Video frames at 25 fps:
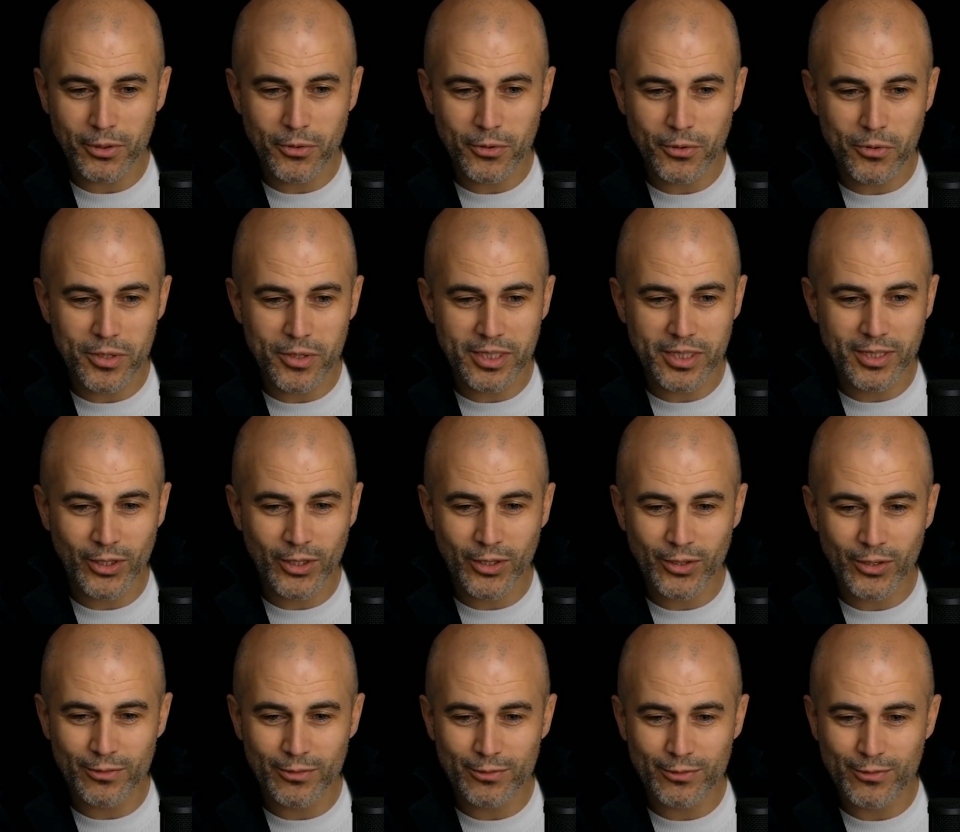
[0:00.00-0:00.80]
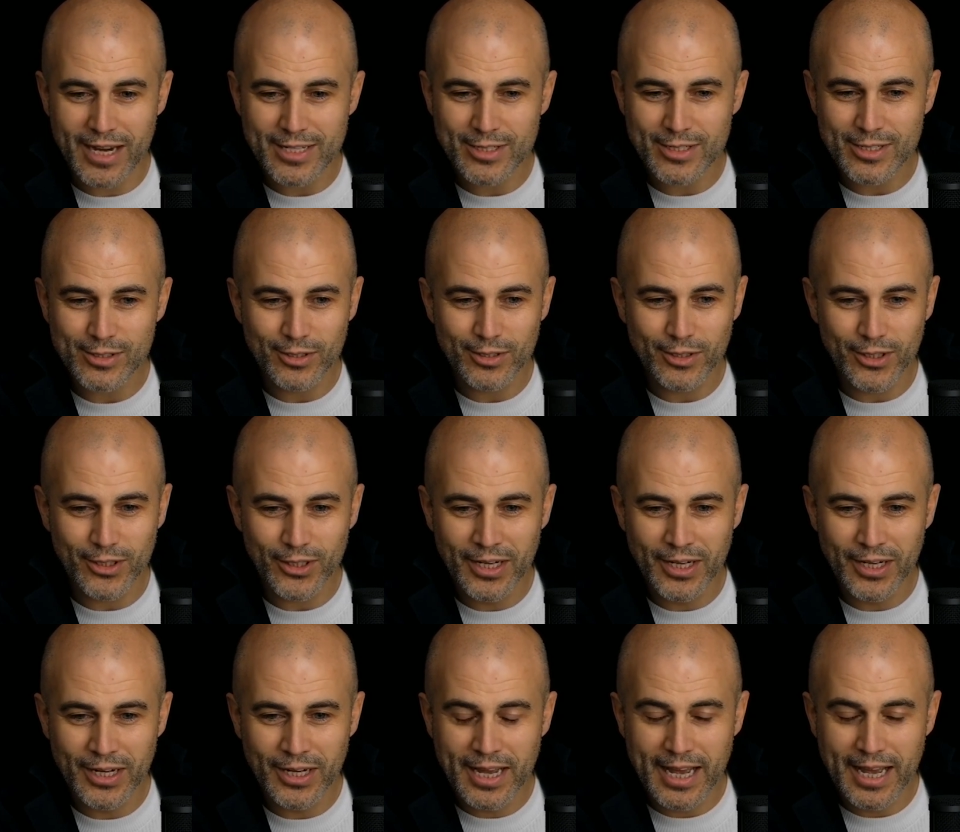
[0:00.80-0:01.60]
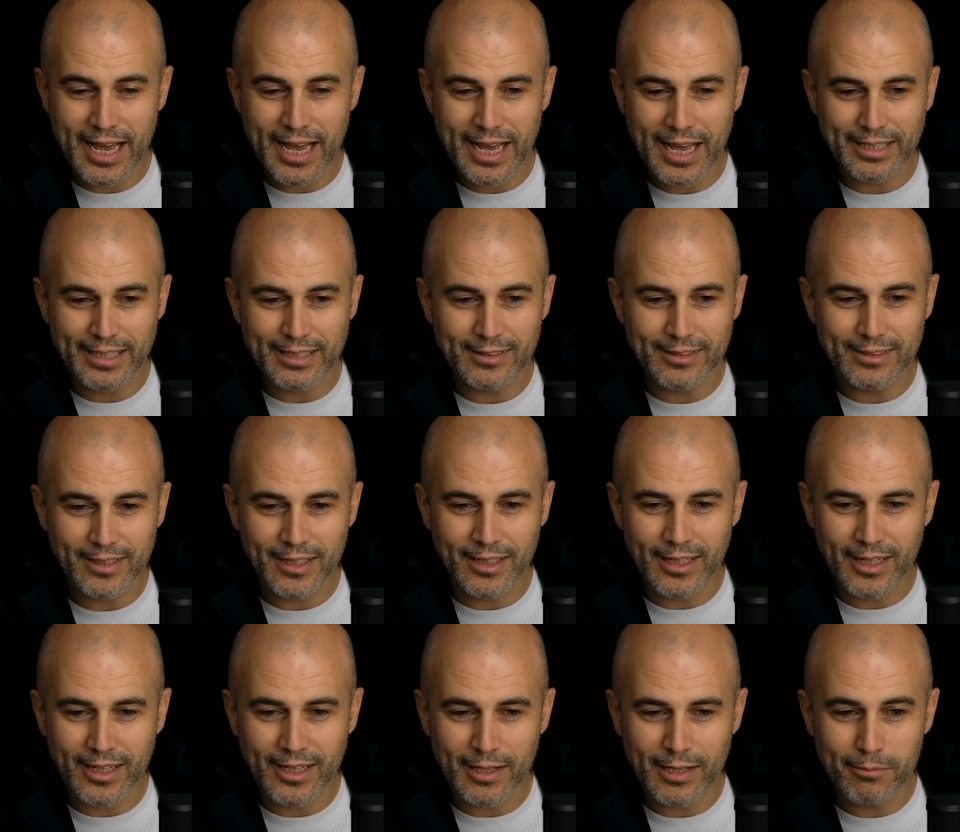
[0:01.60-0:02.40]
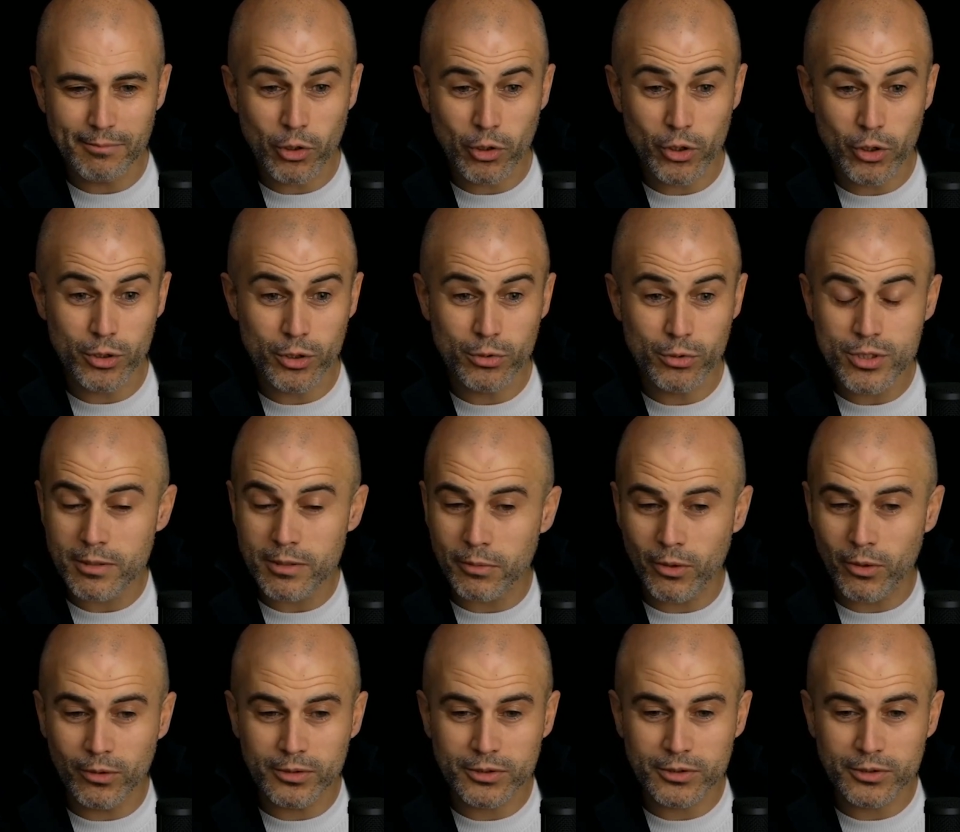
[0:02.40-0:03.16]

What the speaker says: quicker, faster, and more usable.